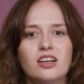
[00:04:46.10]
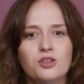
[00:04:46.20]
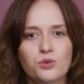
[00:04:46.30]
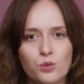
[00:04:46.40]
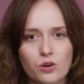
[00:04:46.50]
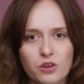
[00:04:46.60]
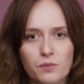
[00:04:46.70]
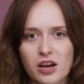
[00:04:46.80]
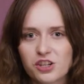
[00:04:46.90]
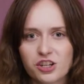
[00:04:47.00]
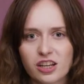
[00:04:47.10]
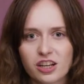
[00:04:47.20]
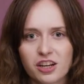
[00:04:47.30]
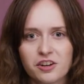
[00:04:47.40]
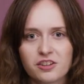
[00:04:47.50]
It's worth mentioning
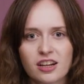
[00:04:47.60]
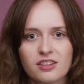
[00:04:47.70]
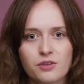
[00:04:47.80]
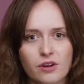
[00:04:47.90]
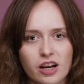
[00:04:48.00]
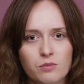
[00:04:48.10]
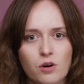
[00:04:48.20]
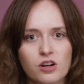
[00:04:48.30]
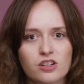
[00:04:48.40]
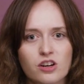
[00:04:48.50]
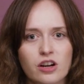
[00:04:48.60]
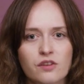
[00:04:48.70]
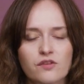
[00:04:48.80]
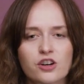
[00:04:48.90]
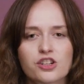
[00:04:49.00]
here that direct
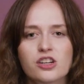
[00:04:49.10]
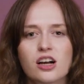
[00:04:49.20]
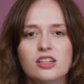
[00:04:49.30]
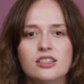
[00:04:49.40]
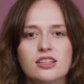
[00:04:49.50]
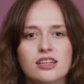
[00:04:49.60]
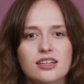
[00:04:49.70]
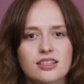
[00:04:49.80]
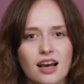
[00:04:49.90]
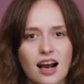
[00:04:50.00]
monitoring functionality is